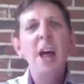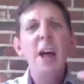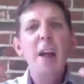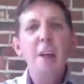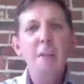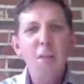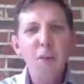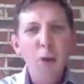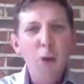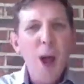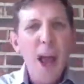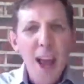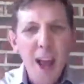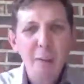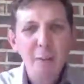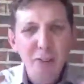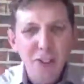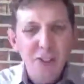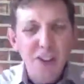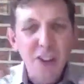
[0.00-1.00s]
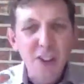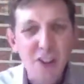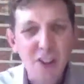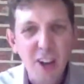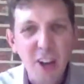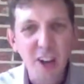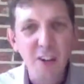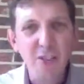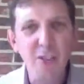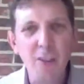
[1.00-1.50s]
If you have
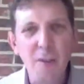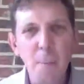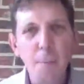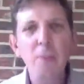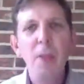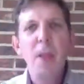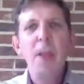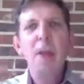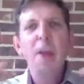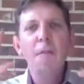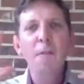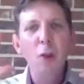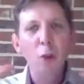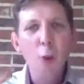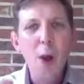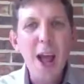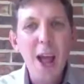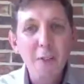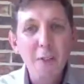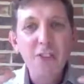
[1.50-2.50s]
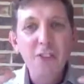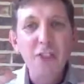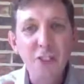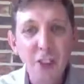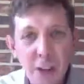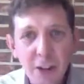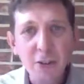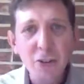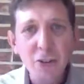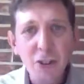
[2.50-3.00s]
success, if you have
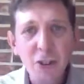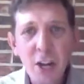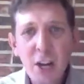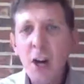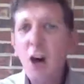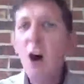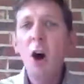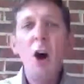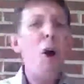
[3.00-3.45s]
synergy,